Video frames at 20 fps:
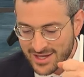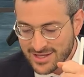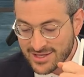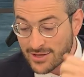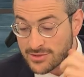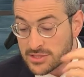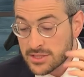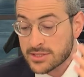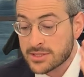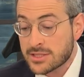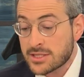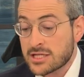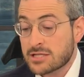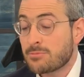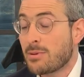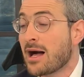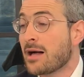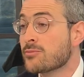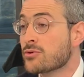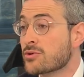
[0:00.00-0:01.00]
That's what sneeze
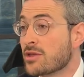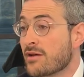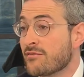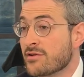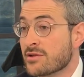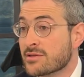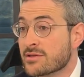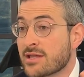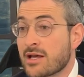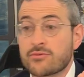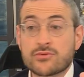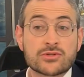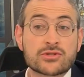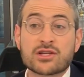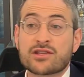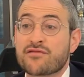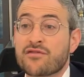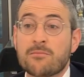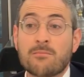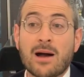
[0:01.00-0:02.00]
ba'am would have That was
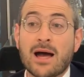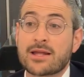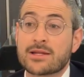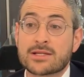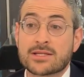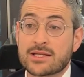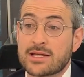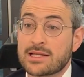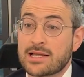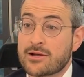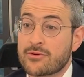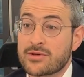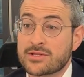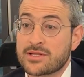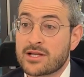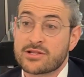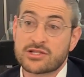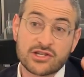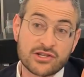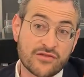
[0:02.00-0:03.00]
just for modesty, like we
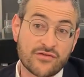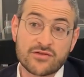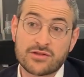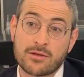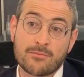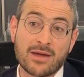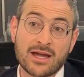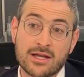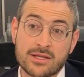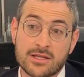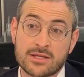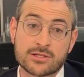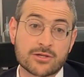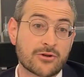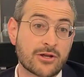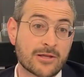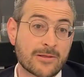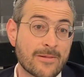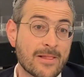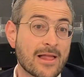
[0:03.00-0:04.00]
said, just to make it
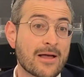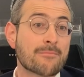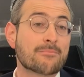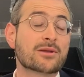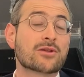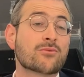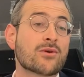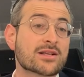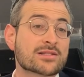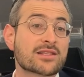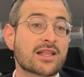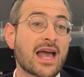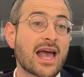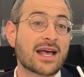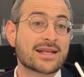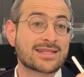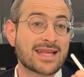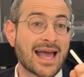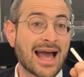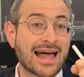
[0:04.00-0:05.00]
discreet. But it wasn't
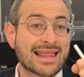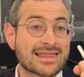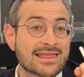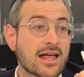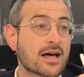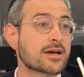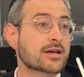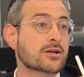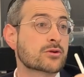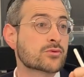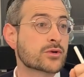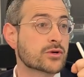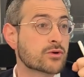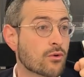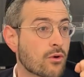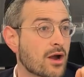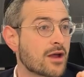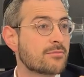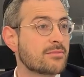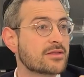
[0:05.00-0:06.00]
as a halachic
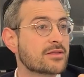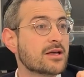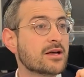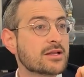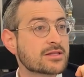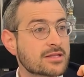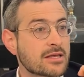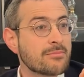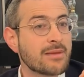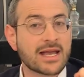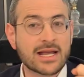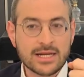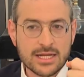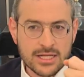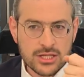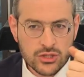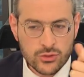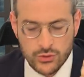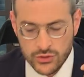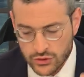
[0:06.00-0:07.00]
requirement to make it
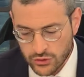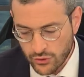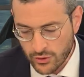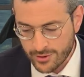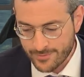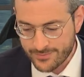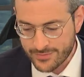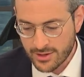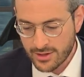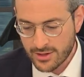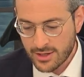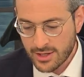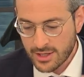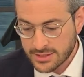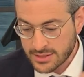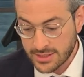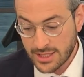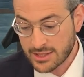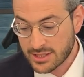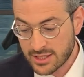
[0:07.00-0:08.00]
into a door.
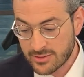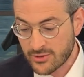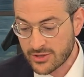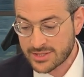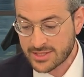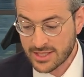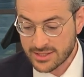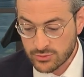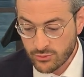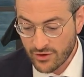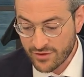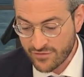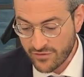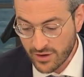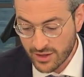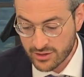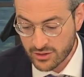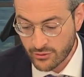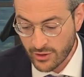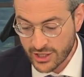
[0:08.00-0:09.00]
So then the Gemara says one
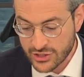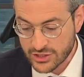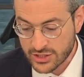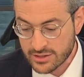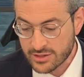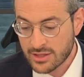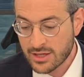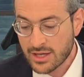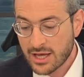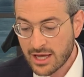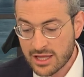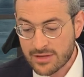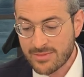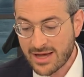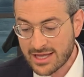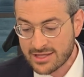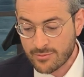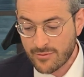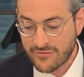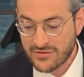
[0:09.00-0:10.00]
final question.
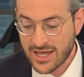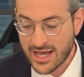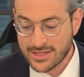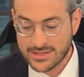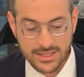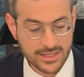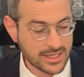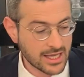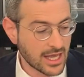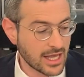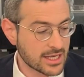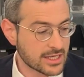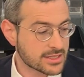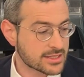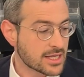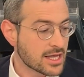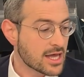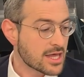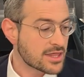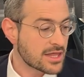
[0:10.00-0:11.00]
If that's the case,
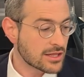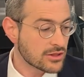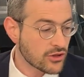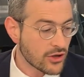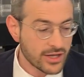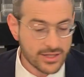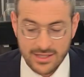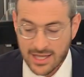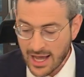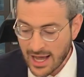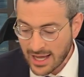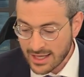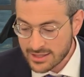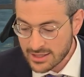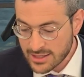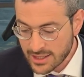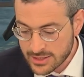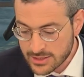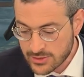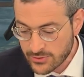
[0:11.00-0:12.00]
then loy
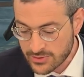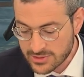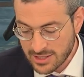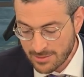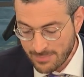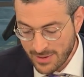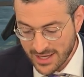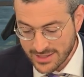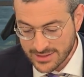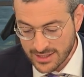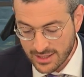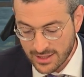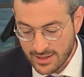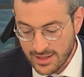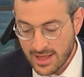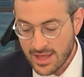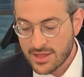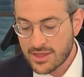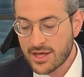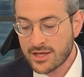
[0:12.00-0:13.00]

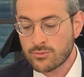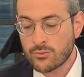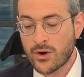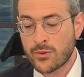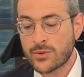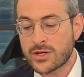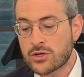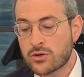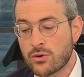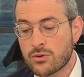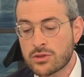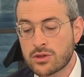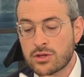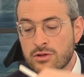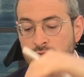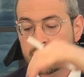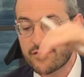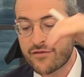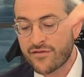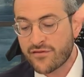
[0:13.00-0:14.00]
Then what we call the,
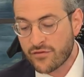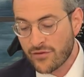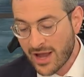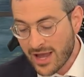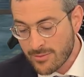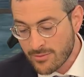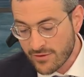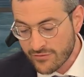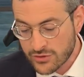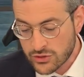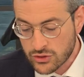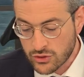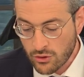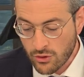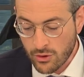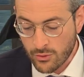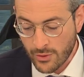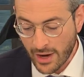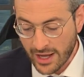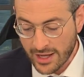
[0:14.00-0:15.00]
the frame of a
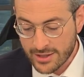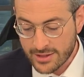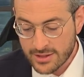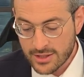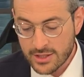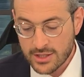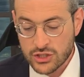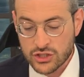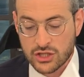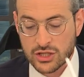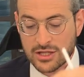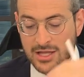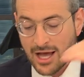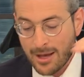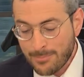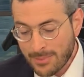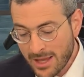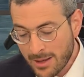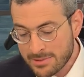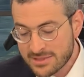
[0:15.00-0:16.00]
doorway should
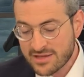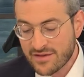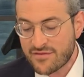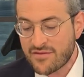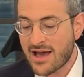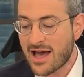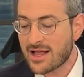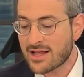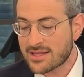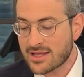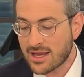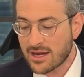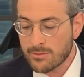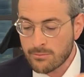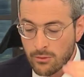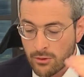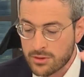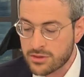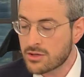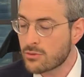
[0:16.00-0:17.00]
not be able to validate it
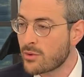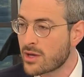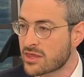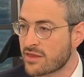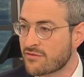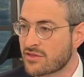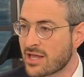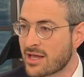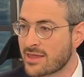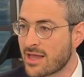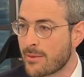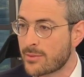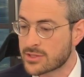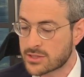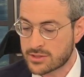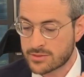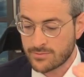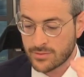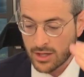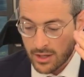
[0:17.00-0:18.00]
more than the width of ten amas,
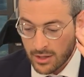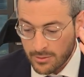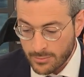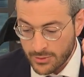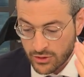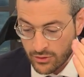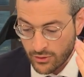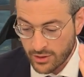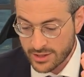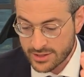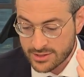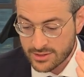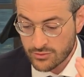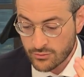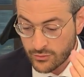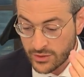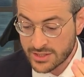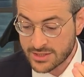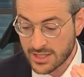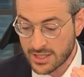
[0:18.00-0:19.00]
because
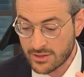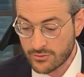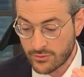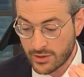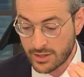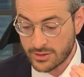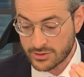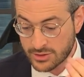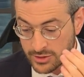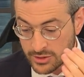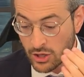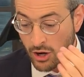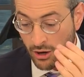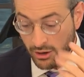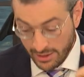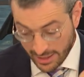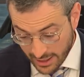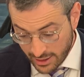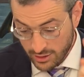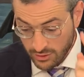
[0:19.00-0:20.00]
we said uh, did the
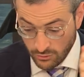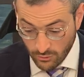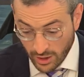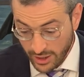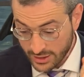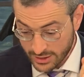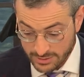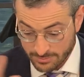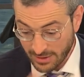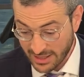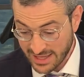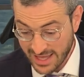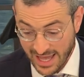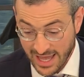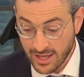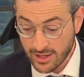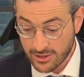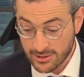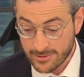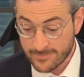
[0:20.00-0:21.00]
whole why? Because by the
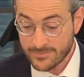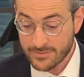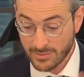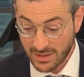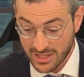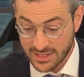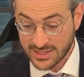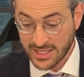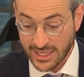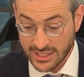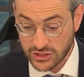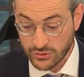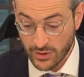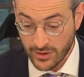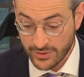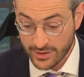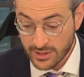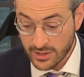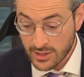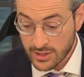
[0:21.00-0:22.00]
heichel, by the
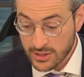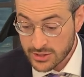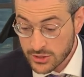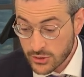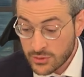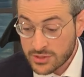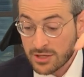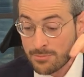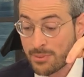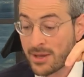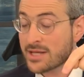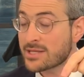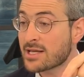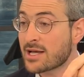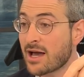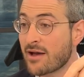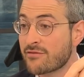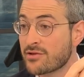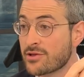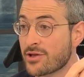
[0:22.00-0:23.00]
sanctuary, tzuras
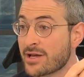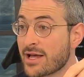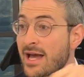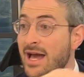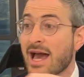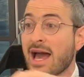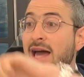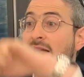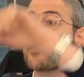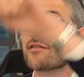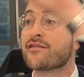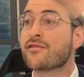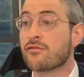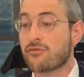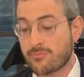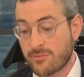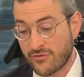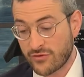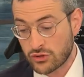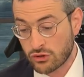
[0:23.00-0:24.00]
pesach It had a
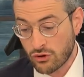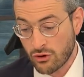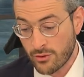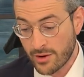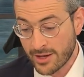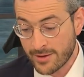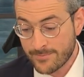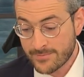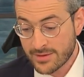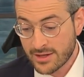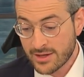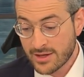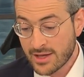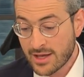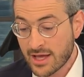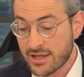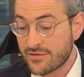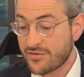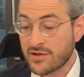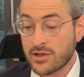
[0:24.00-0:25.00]
form of a doorway,
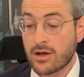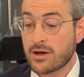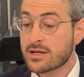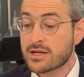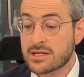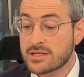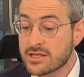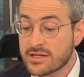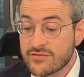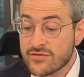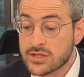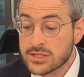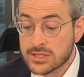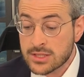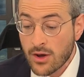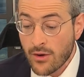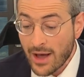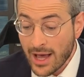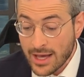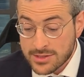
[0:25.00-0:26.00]
and the falachi, and even
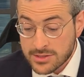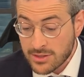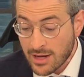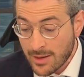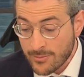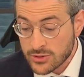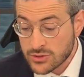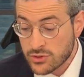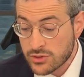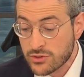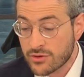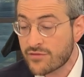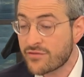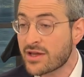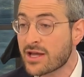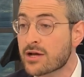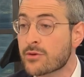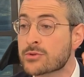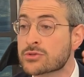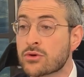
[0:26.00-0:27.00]
so, esra amas of
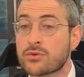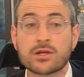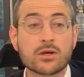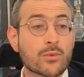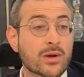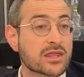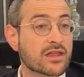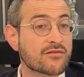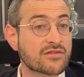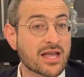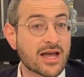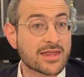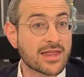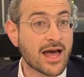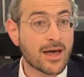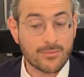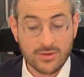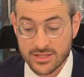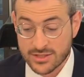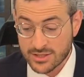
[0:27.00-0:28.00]
was only width of ten
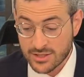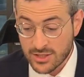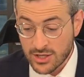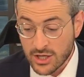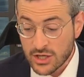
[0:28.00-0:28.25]
amas.